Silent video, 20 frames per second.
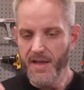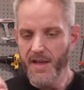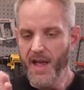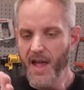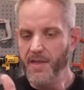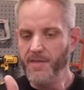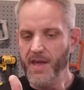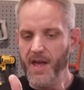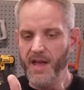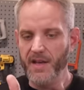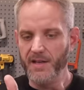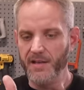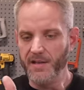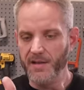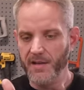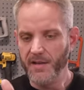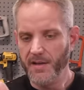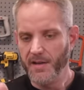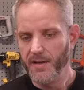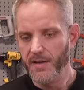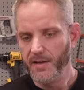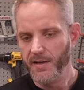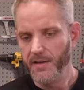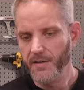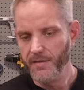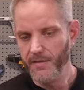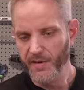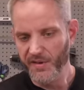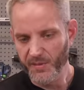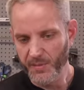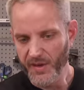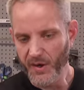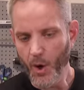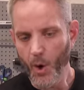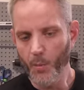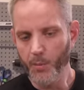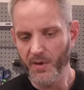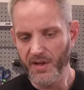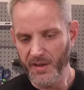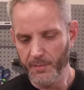And then there's a big
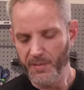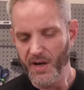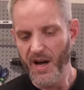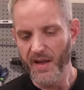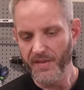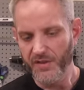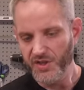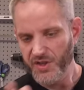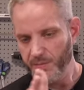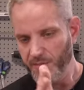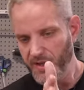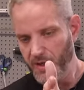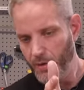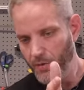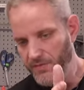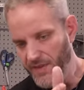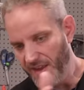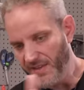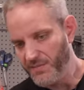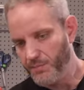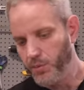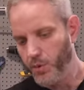opening behind the GPU, and that's